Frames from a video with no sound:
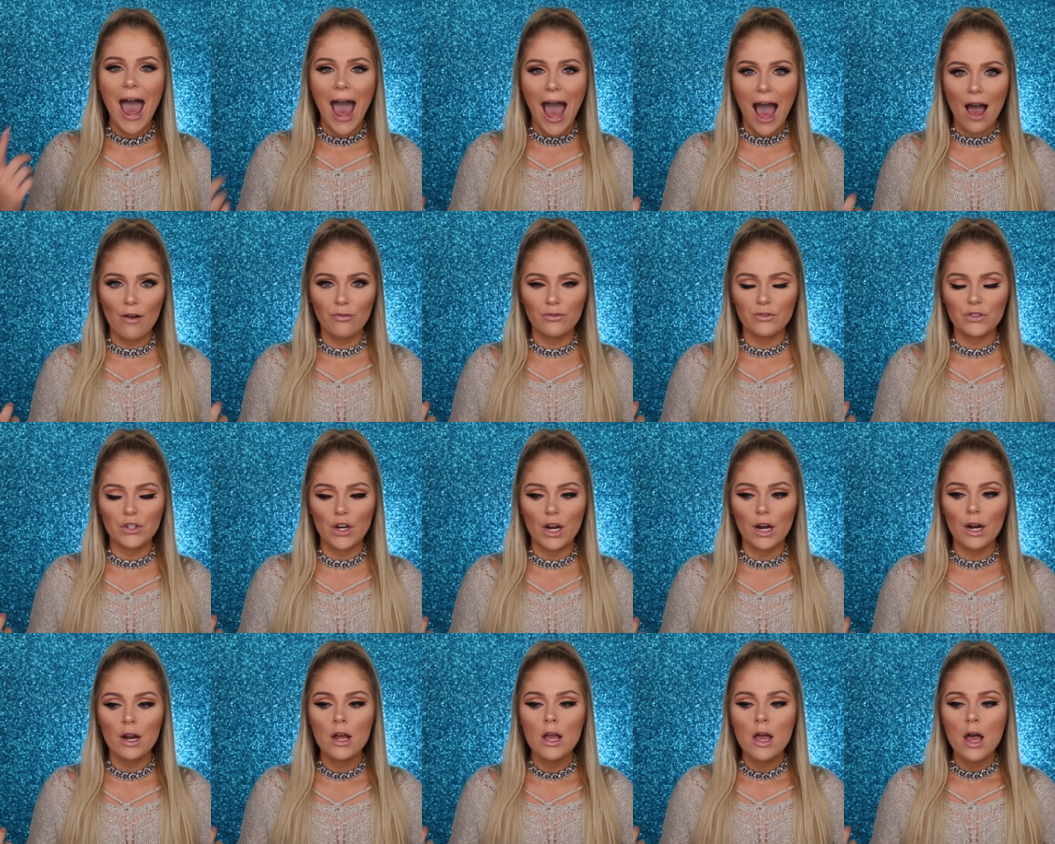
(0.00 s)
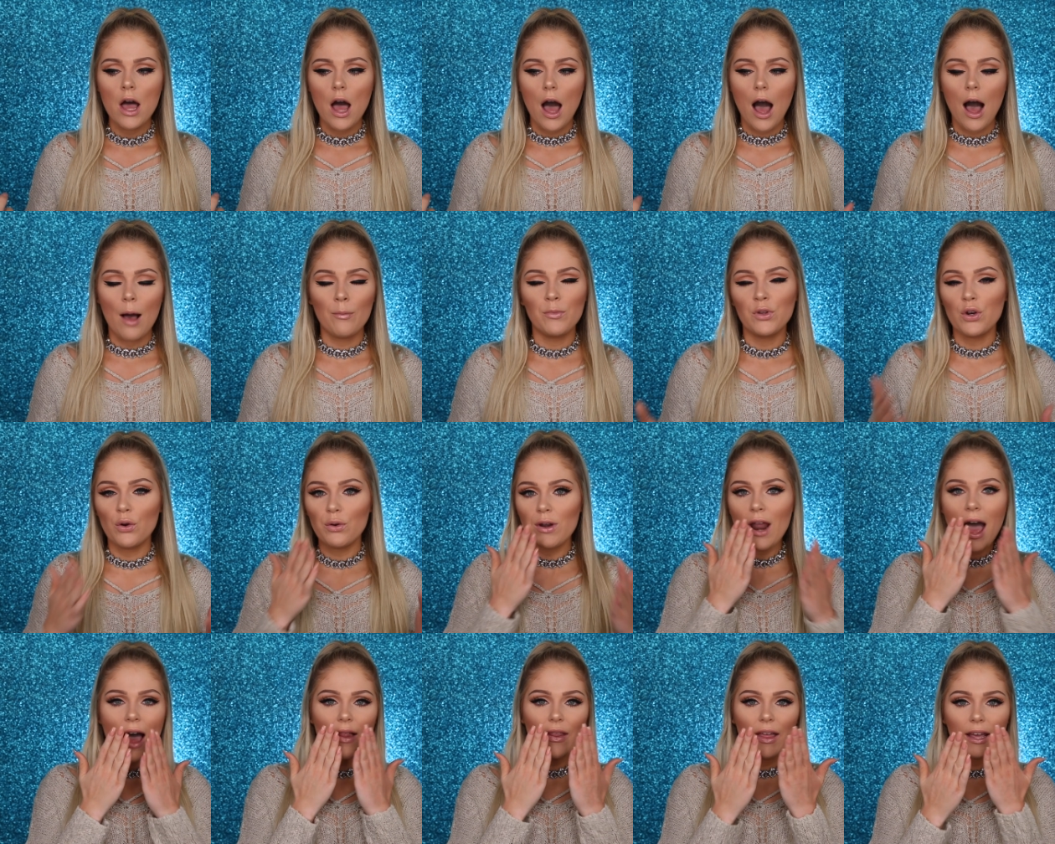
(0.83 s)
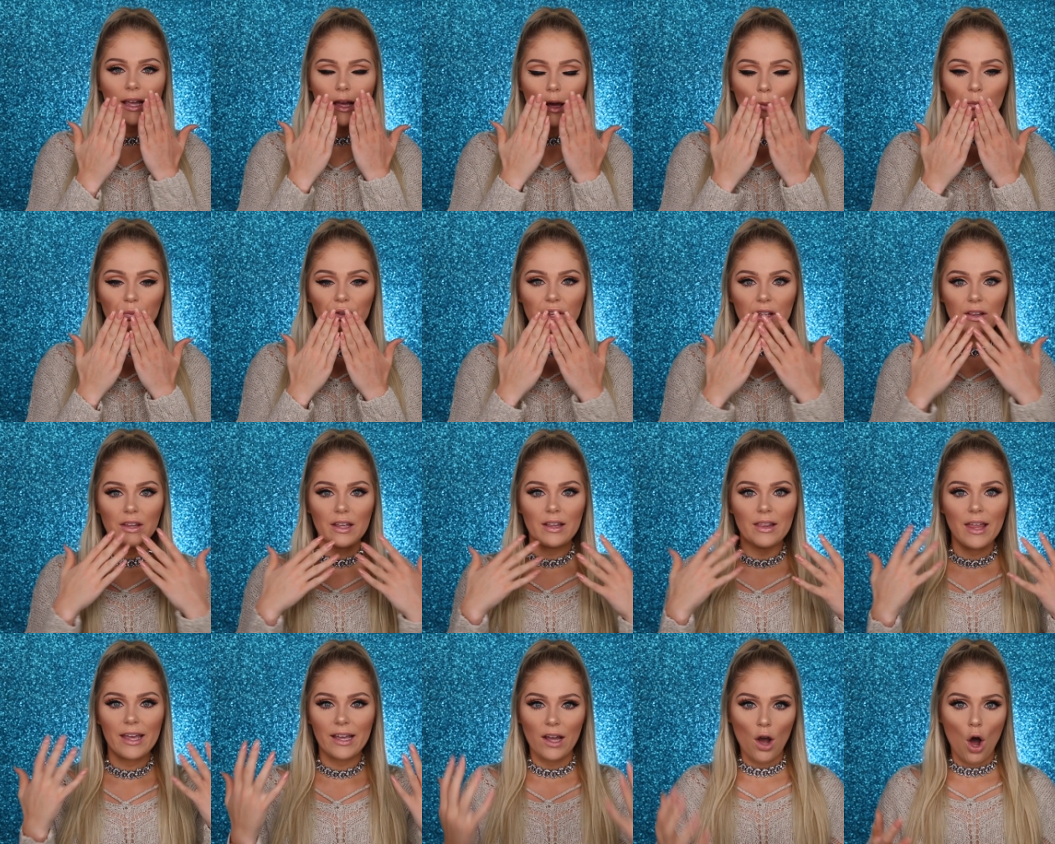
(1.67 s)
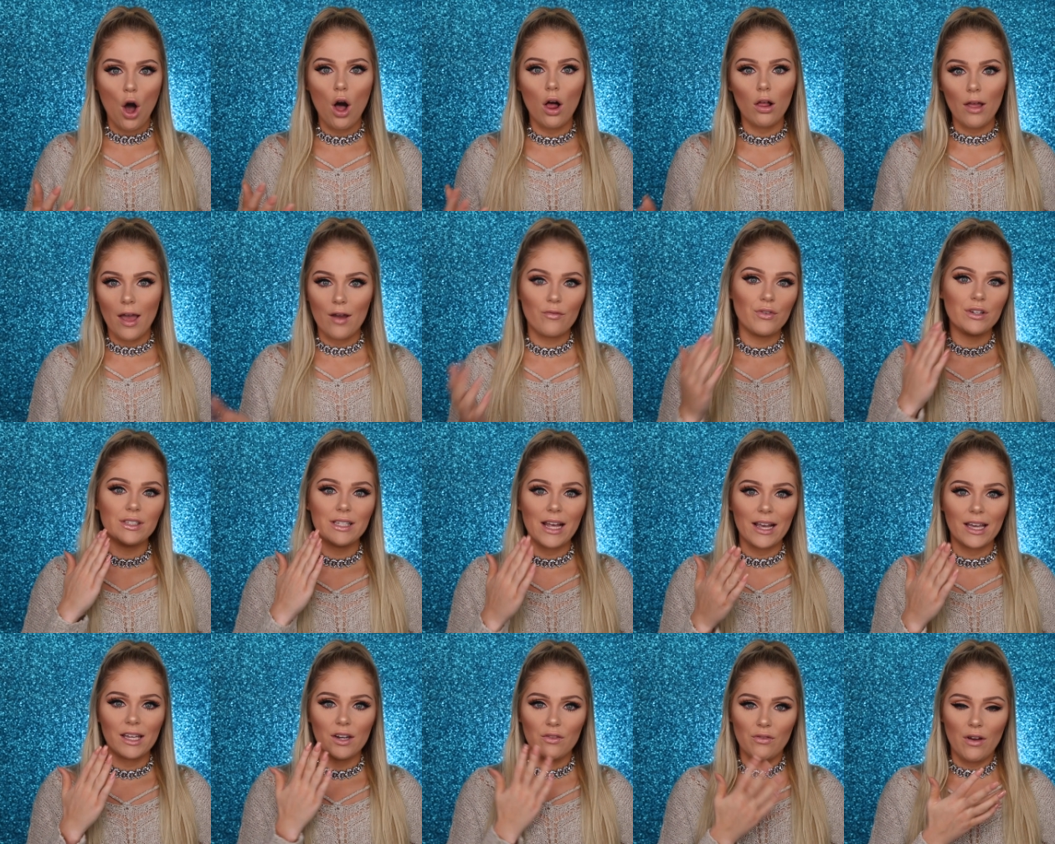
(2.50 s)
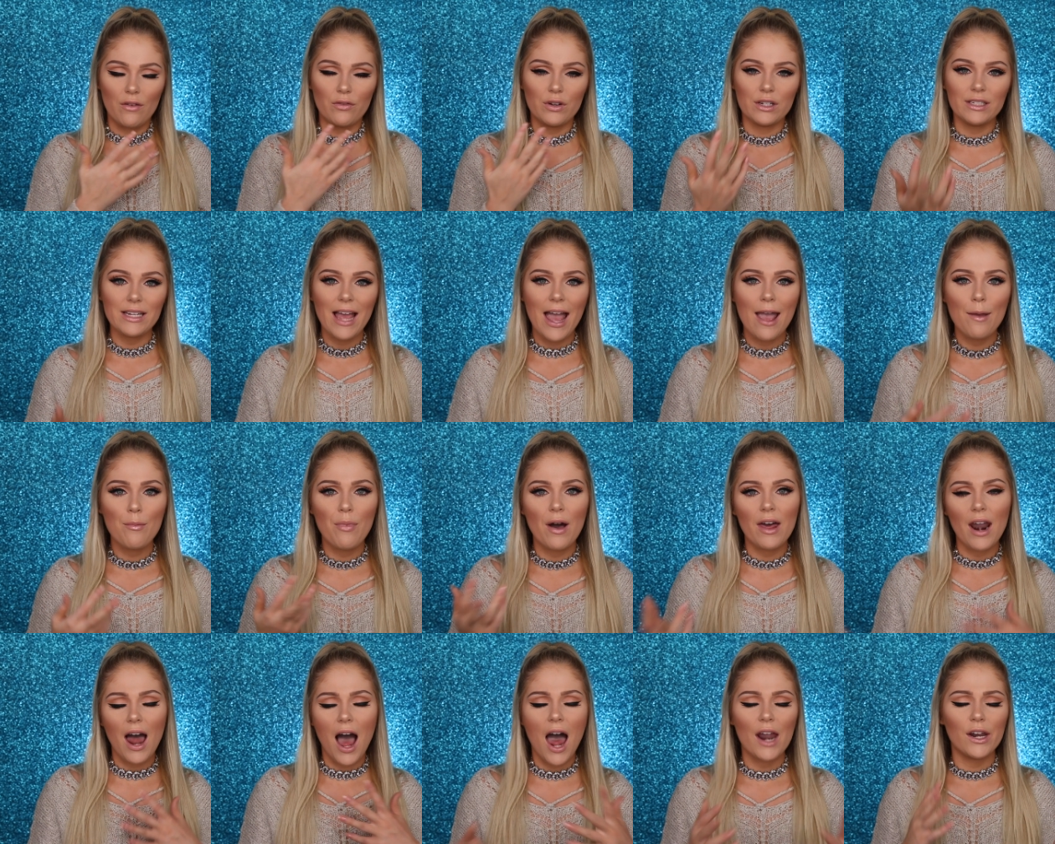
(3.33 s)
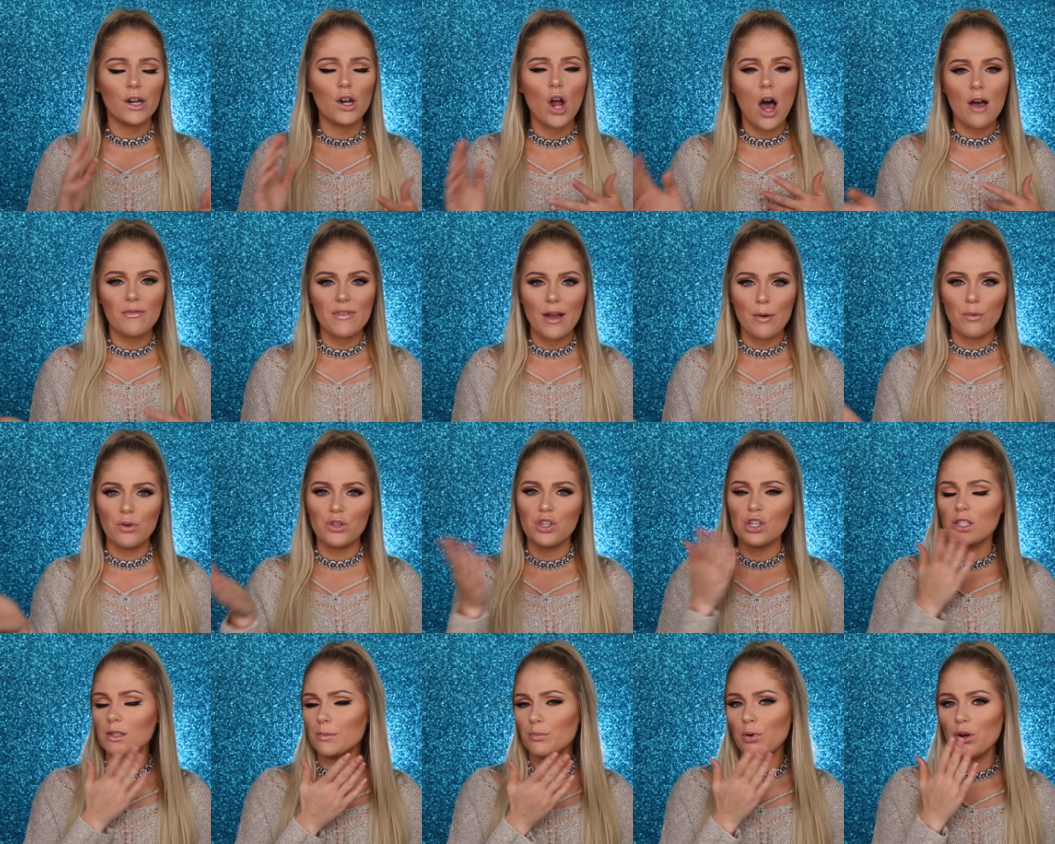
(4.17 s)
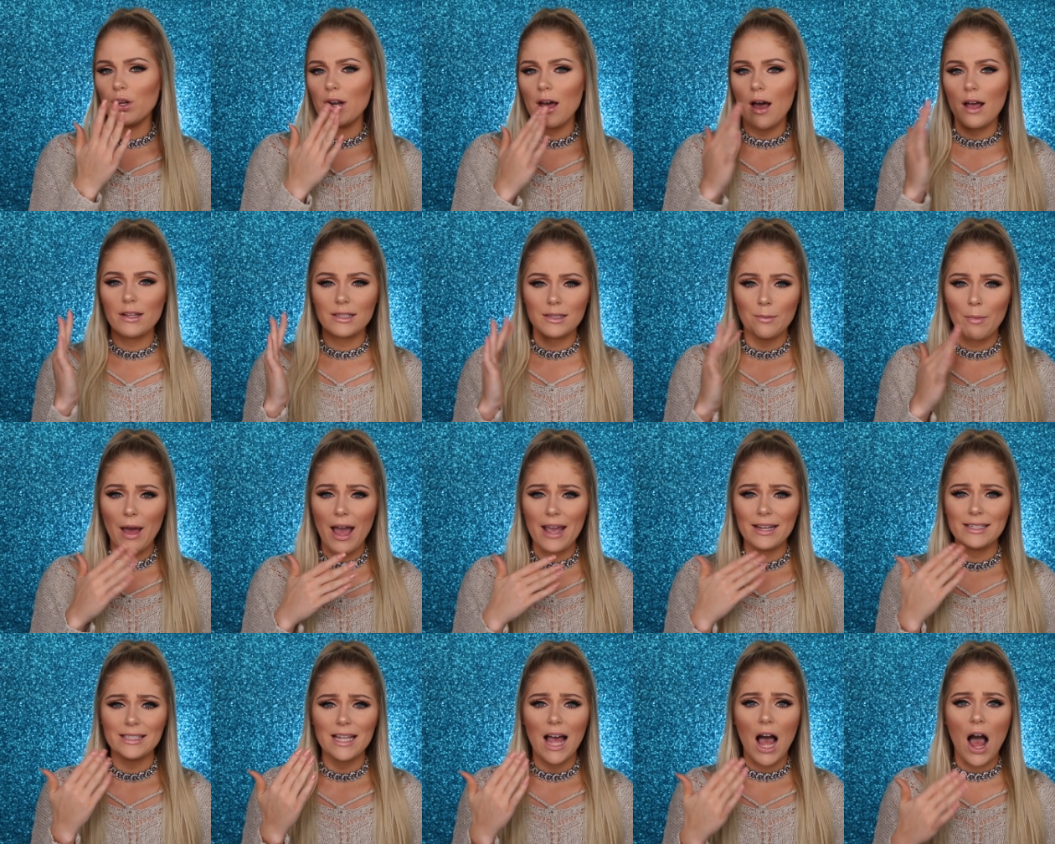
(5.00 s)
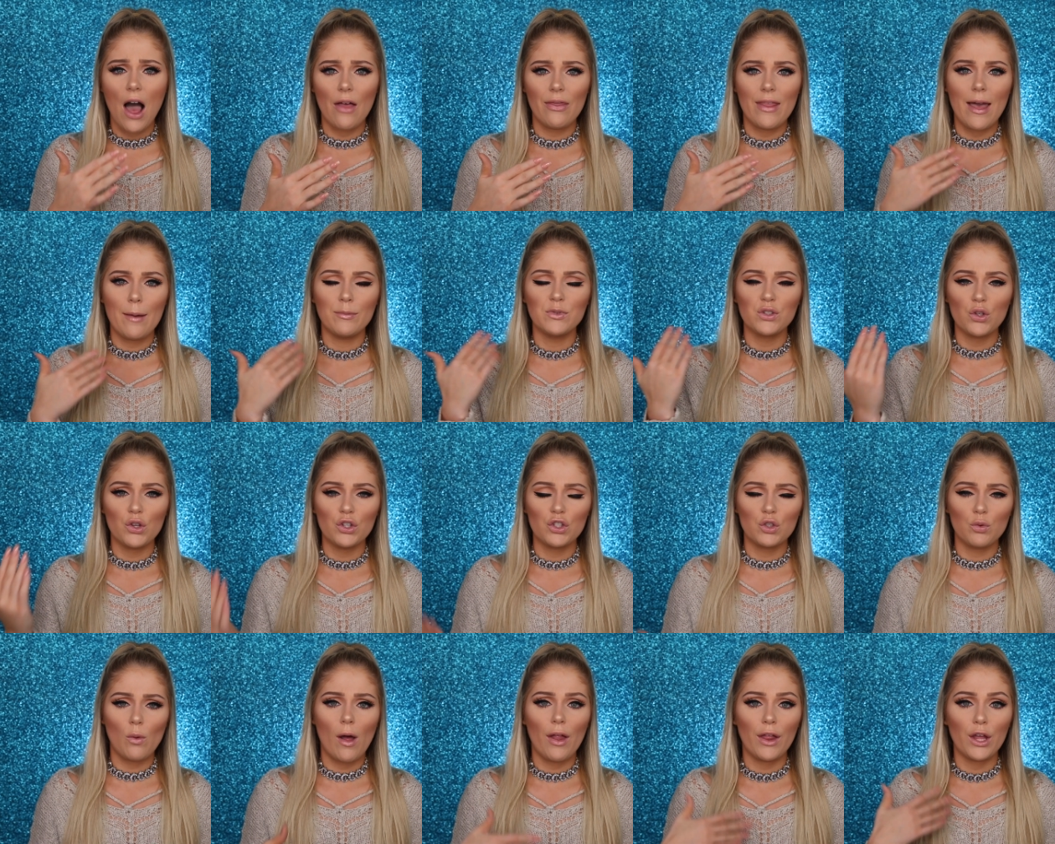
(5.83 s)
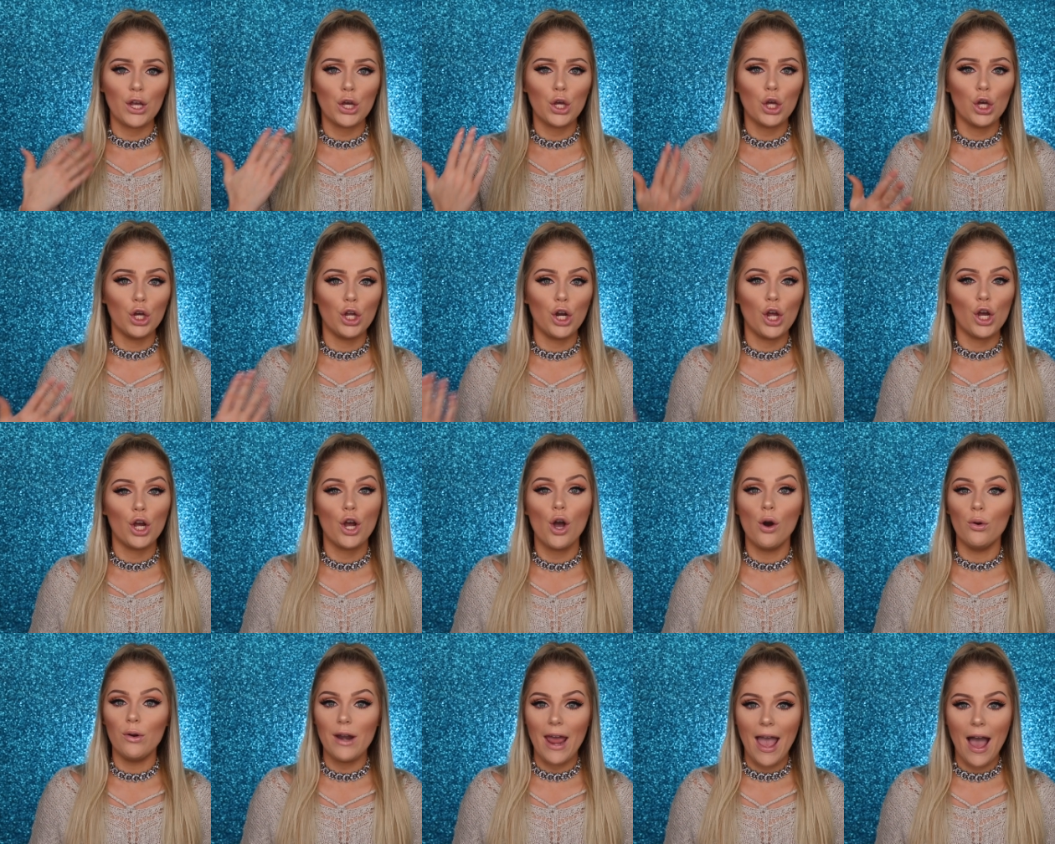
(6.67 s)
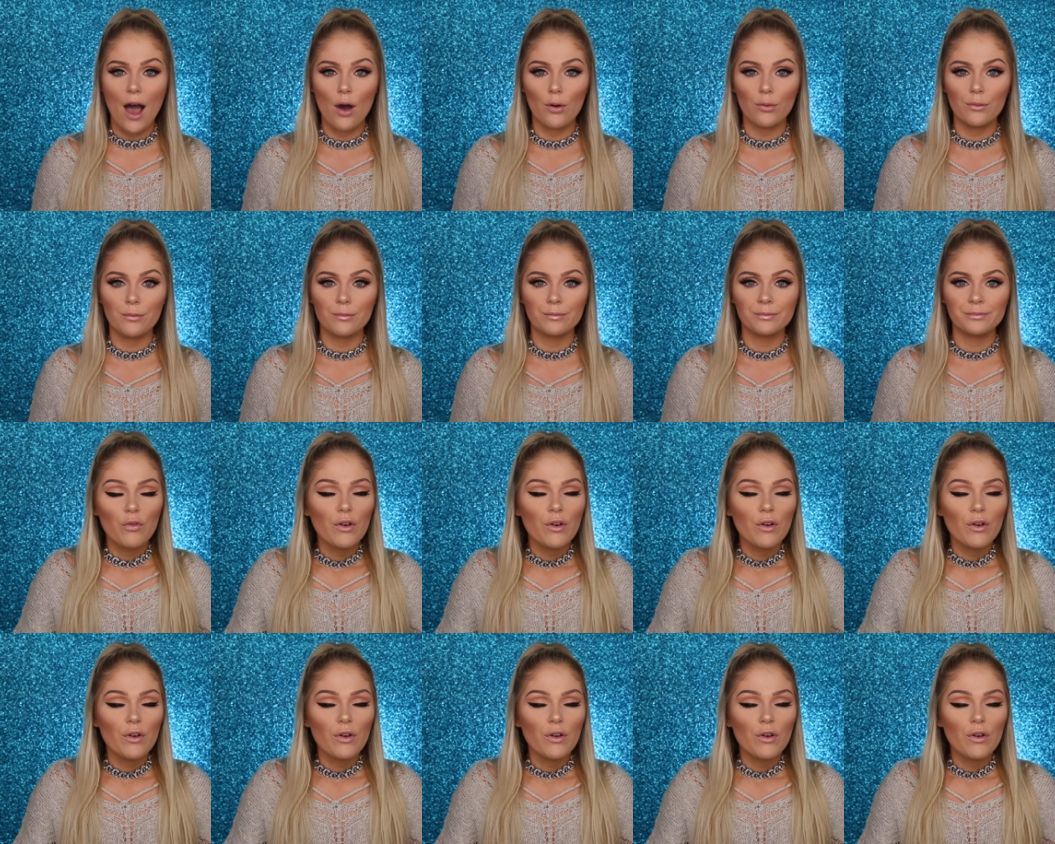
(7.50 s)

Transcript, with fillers: after um, you know, not like completely like all every second of every day, but on and off I would just put some ice on them so the swelling could go down.